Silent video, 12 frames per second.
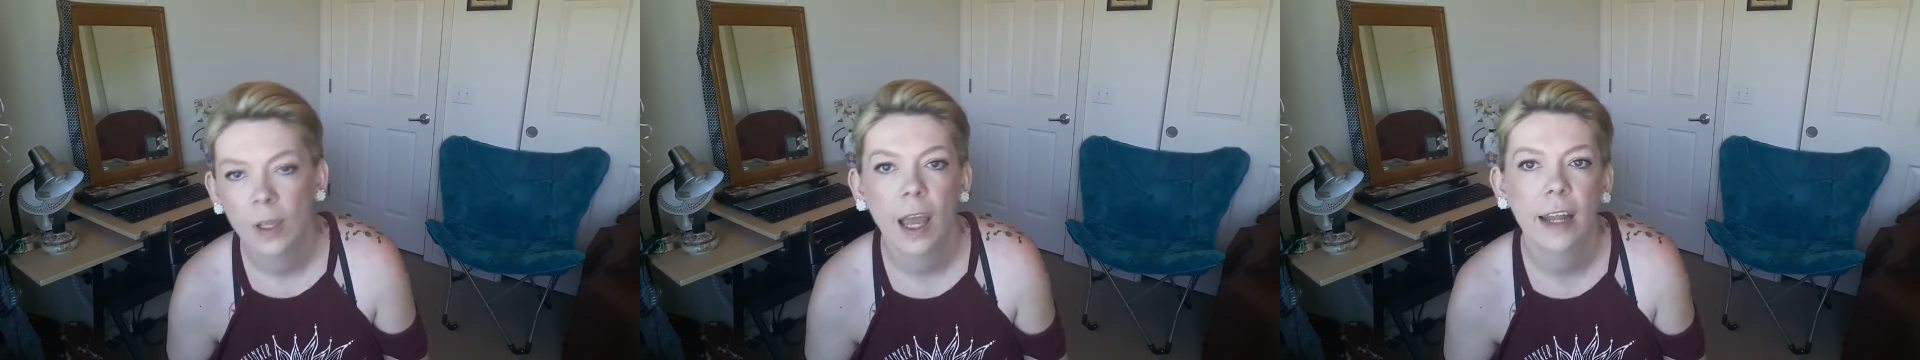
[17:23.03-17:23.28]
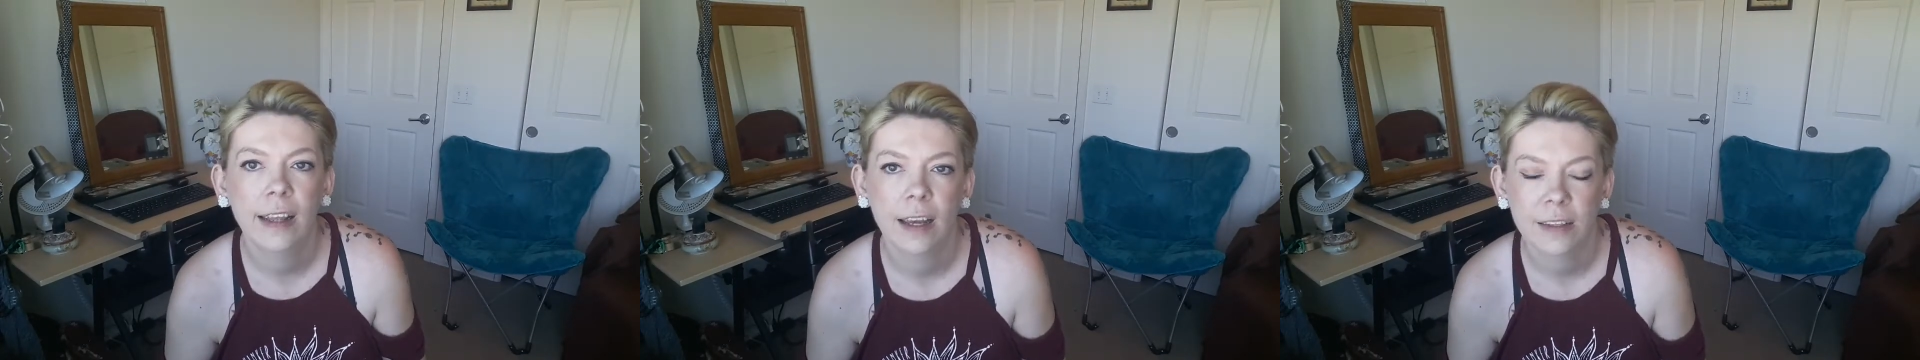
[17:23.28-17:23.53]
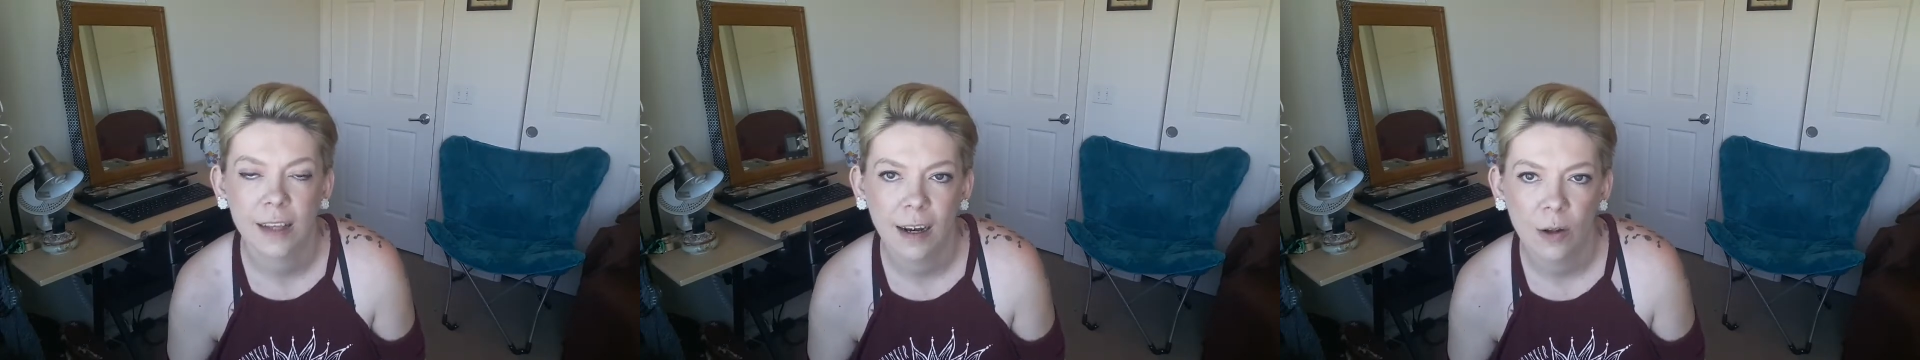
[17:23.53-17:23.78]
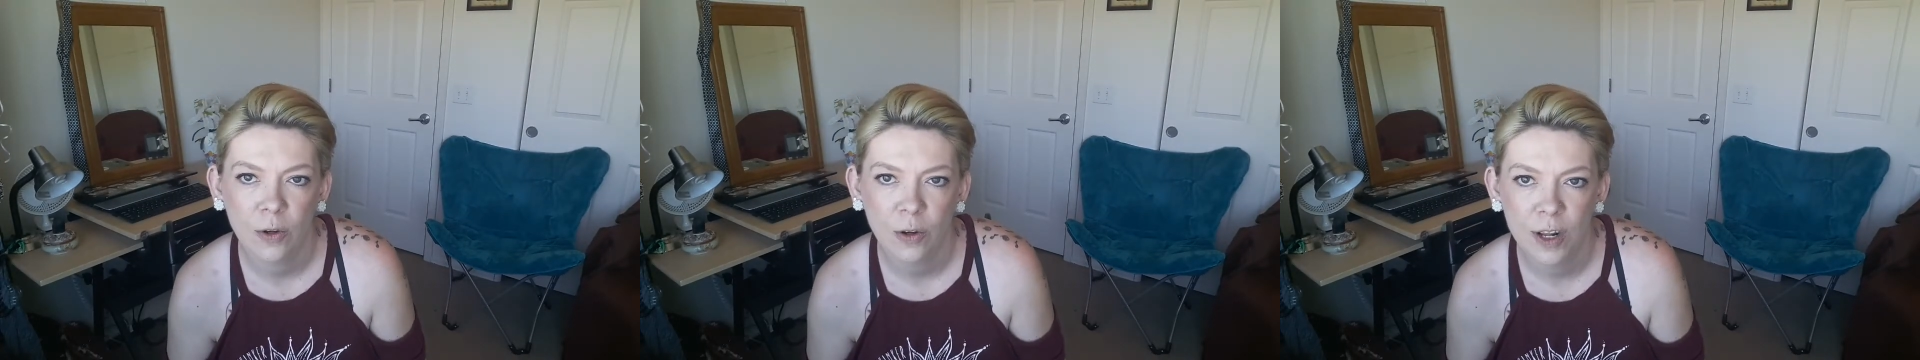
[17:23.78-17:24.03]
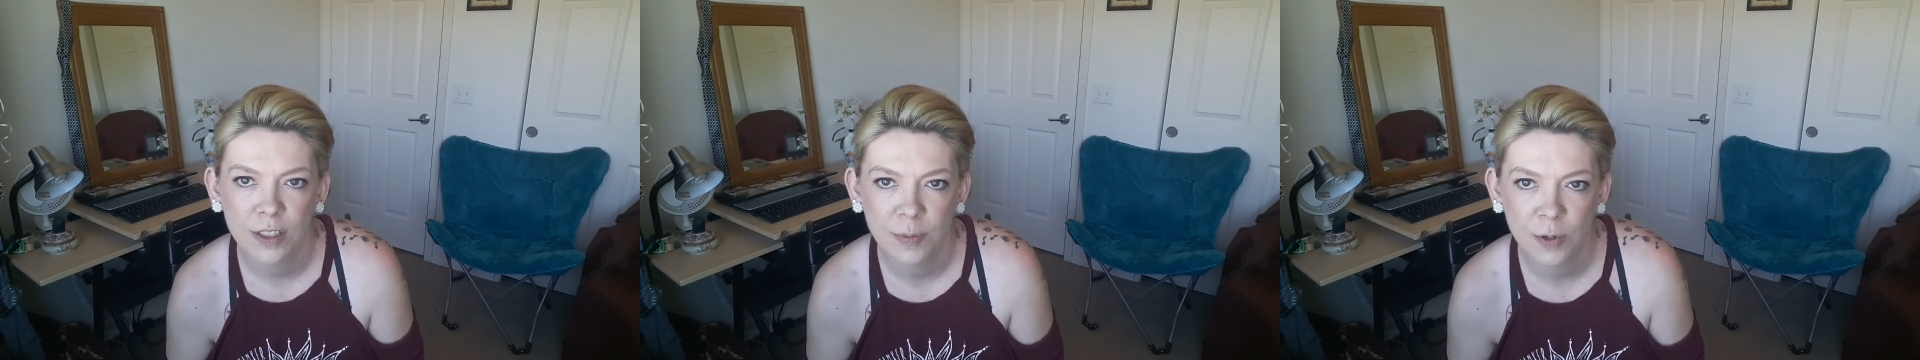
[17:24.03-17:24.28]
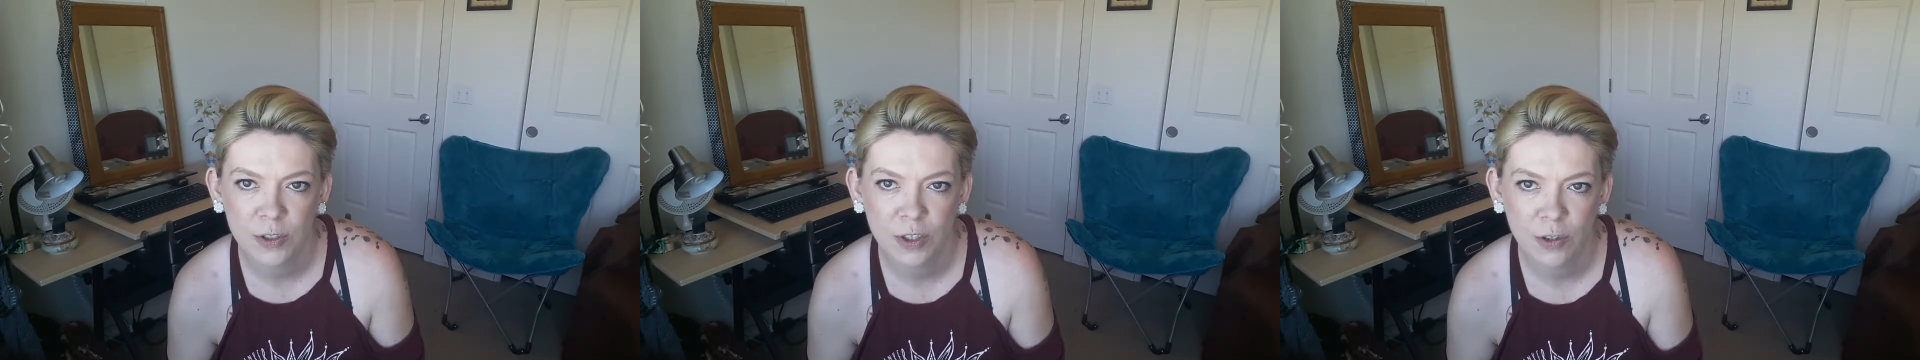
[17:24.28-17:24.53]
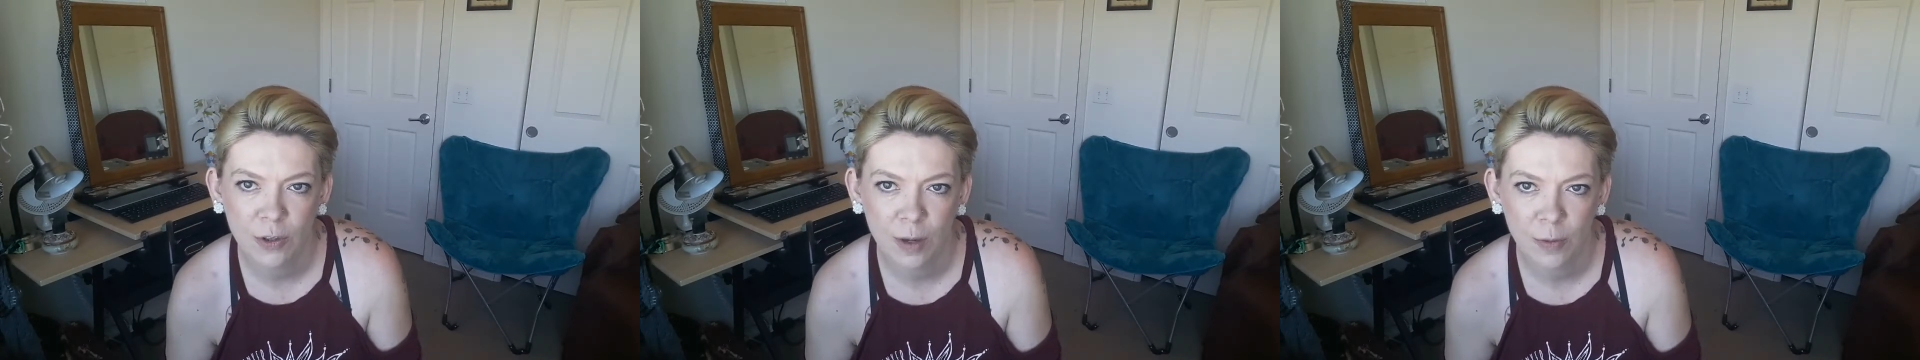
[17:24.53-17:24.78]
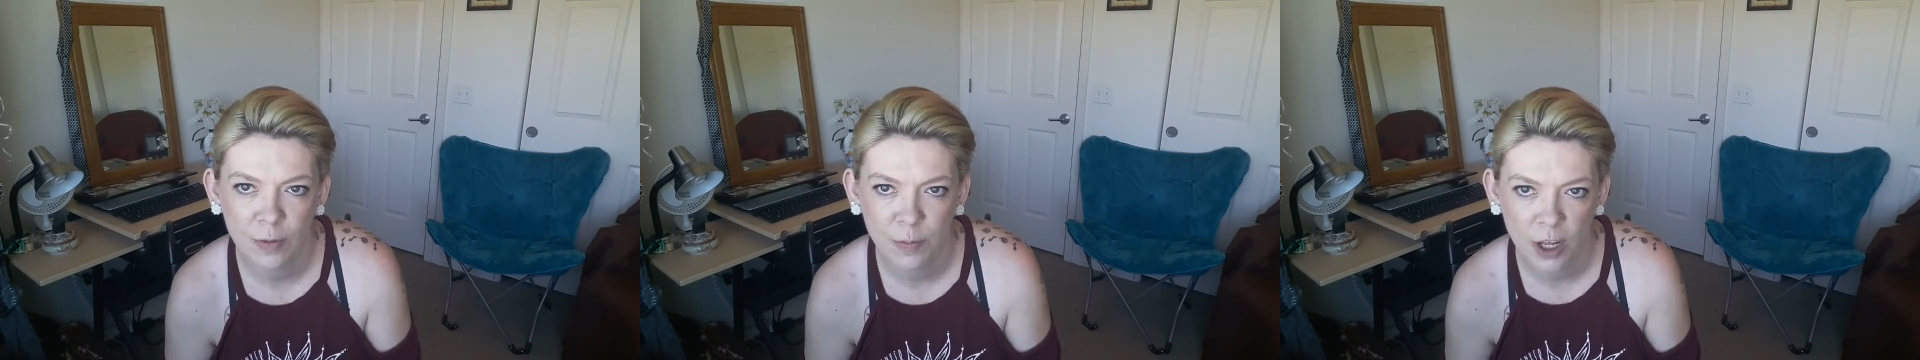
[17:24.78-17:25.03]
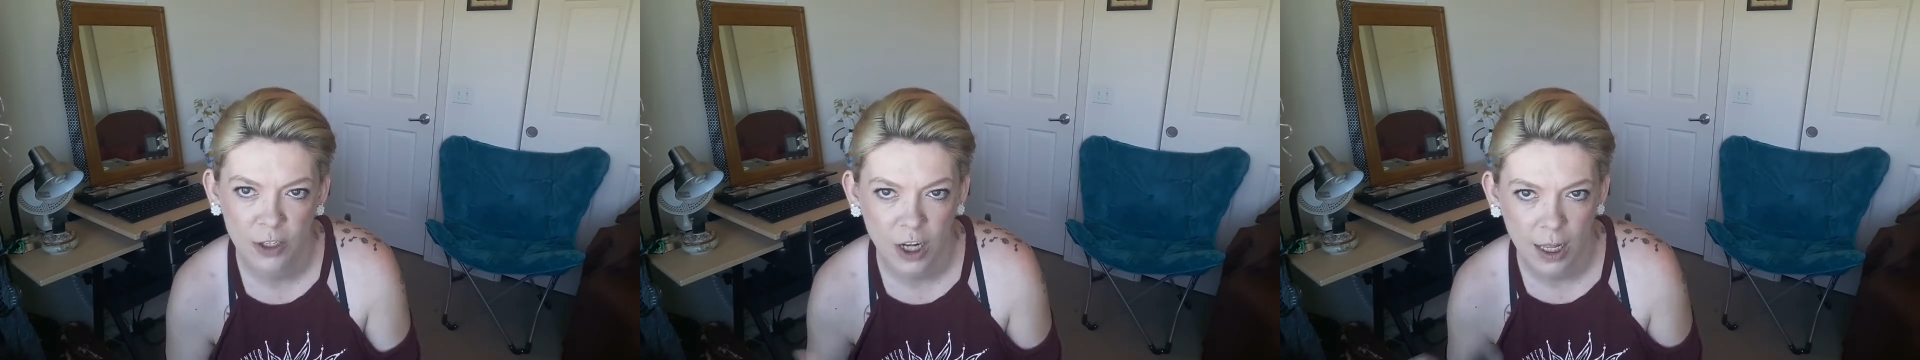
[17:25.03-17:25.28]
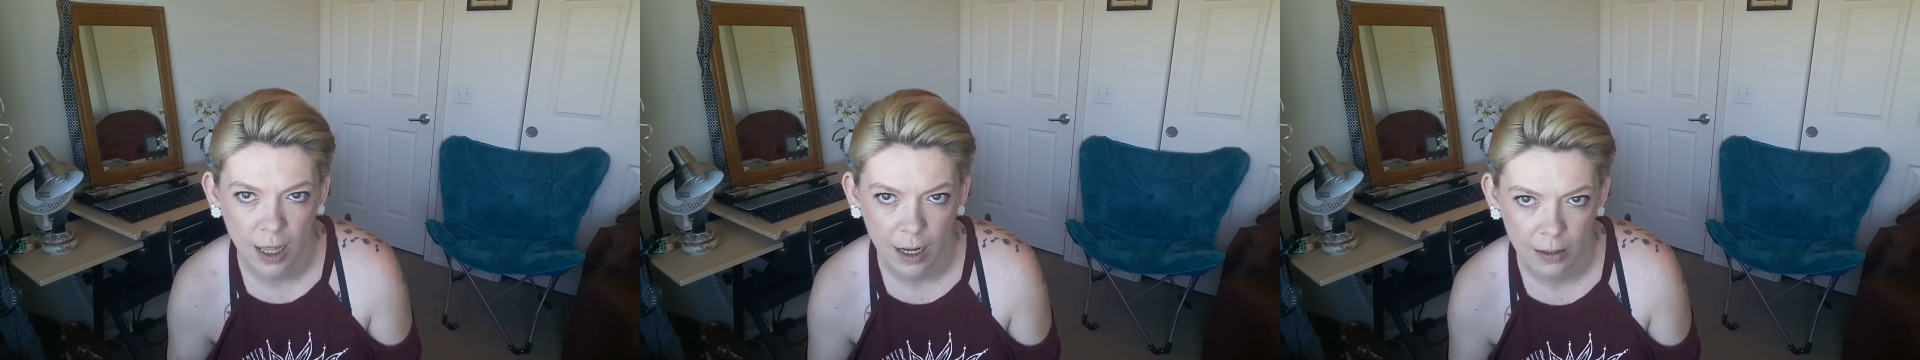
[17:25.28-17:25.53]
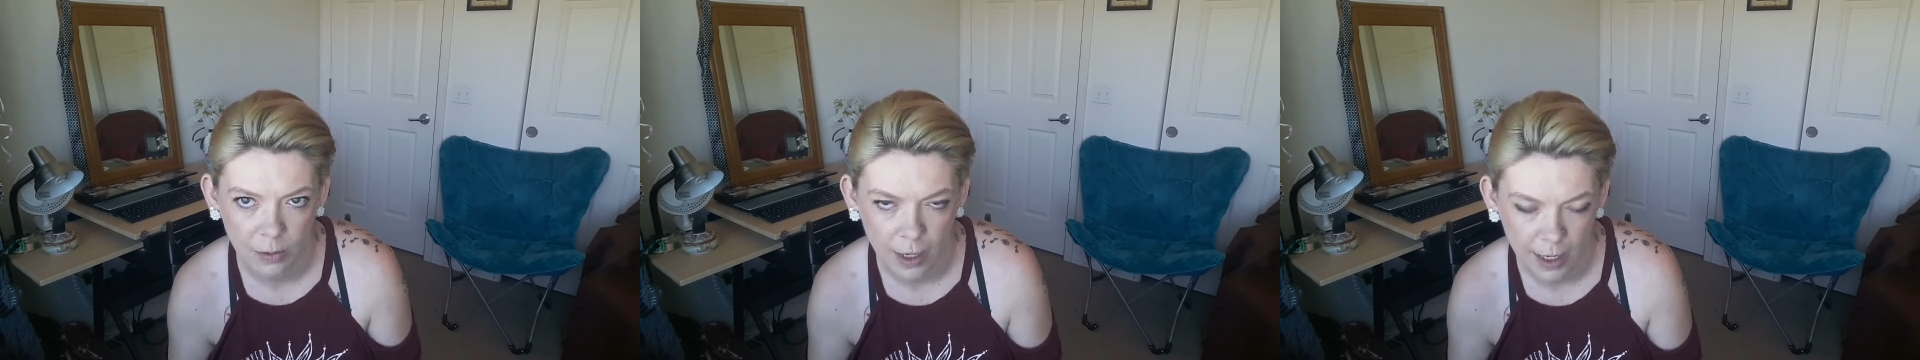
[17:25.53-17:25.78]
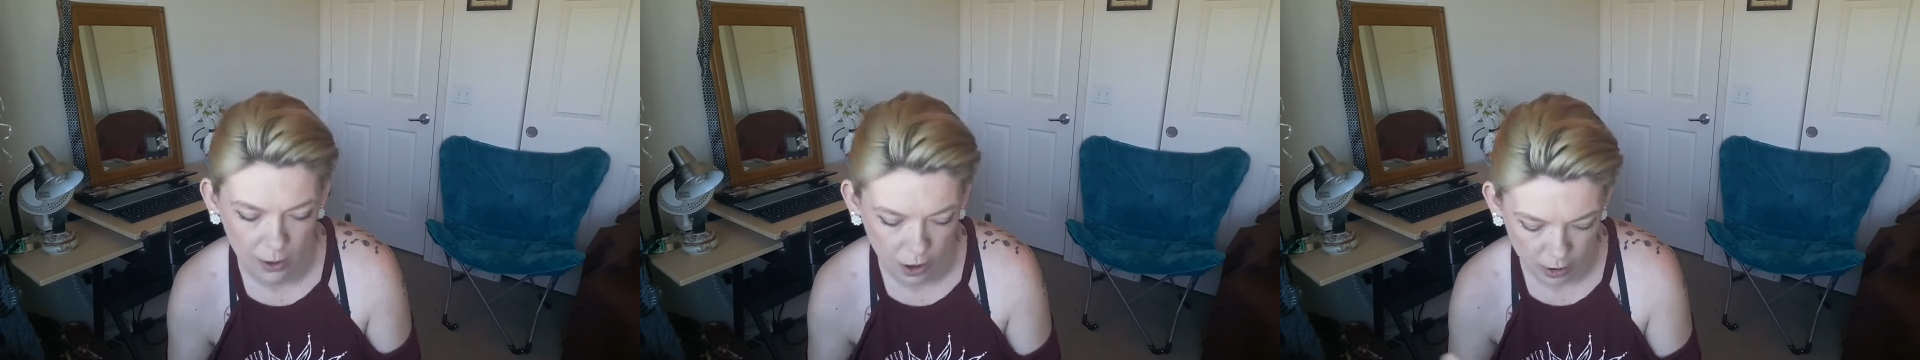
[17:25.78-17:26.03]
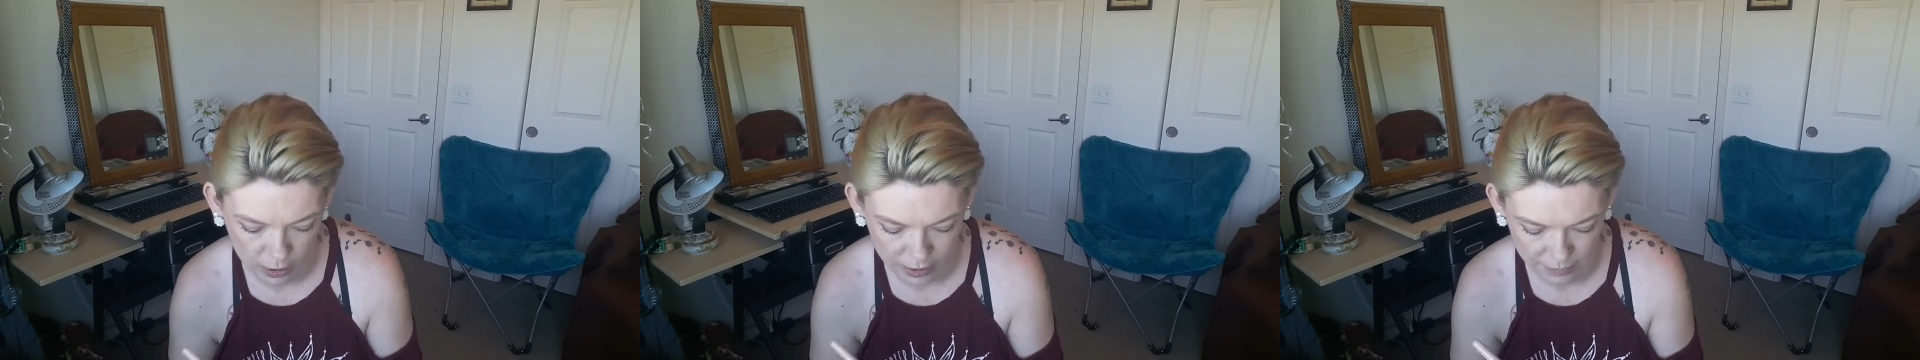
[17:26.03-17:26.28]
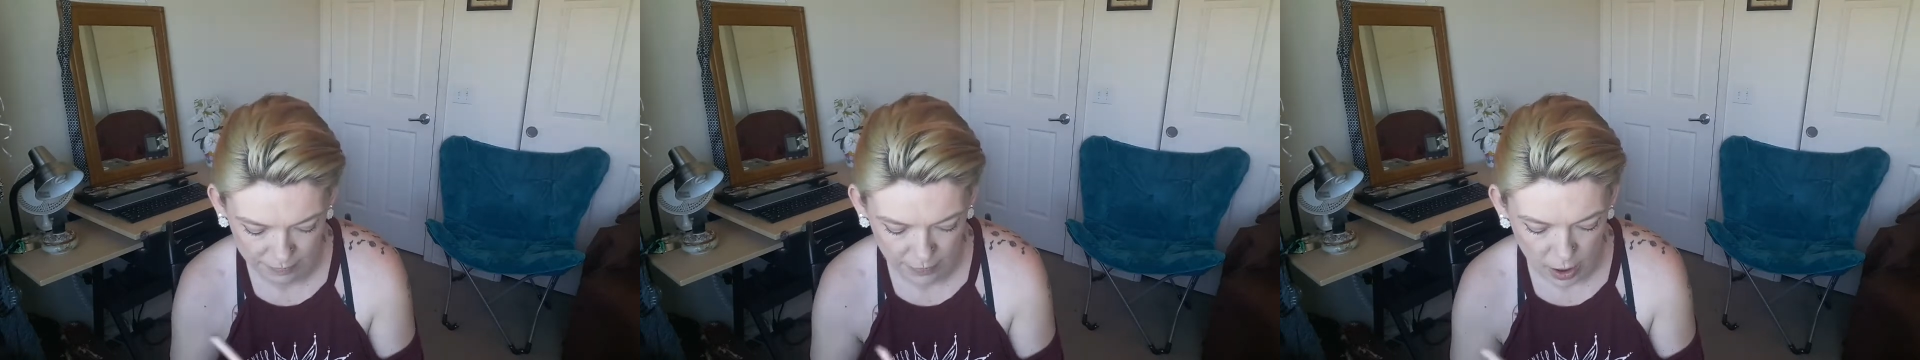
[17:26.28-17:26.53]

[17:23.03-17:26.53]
And yes, I know you're not supposed to do that with blush. I like the way it looks.